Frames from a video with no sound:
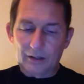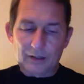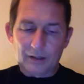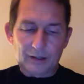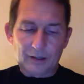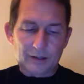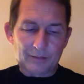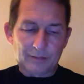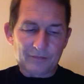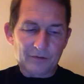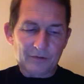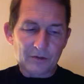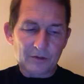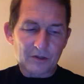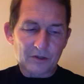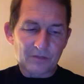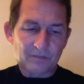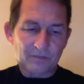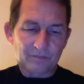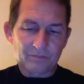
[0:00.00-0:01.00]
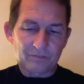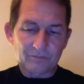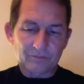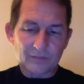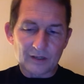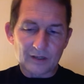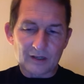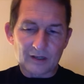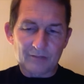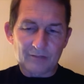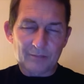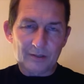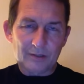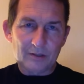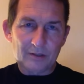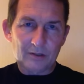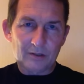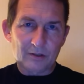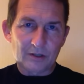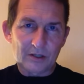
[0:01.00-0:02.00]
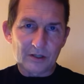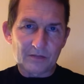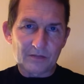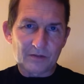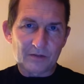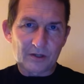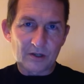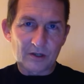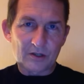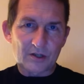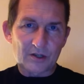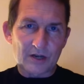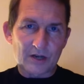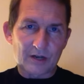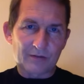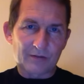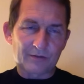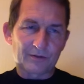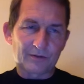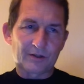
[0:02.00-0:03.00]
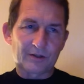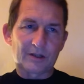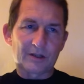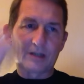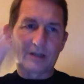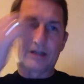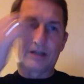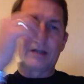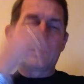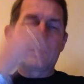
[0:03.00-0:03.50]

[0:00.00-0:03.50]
Um, folks, I've been doing these videos now for nearly